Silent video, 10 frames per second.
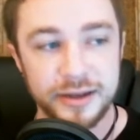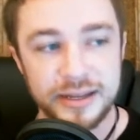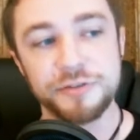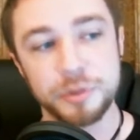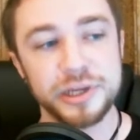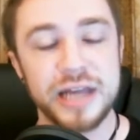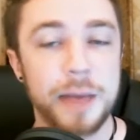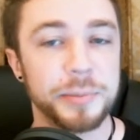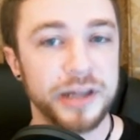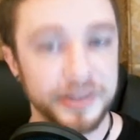inevitably
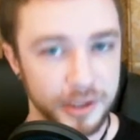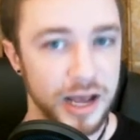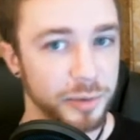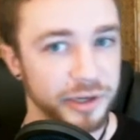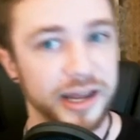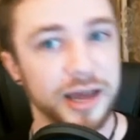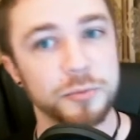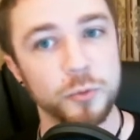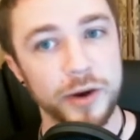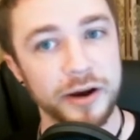happen at the goblin
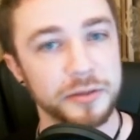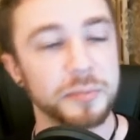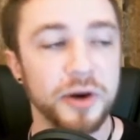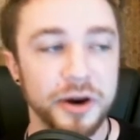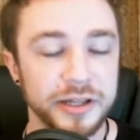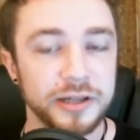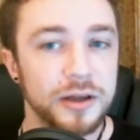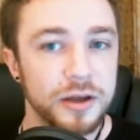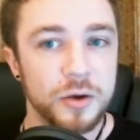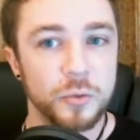camp, where the party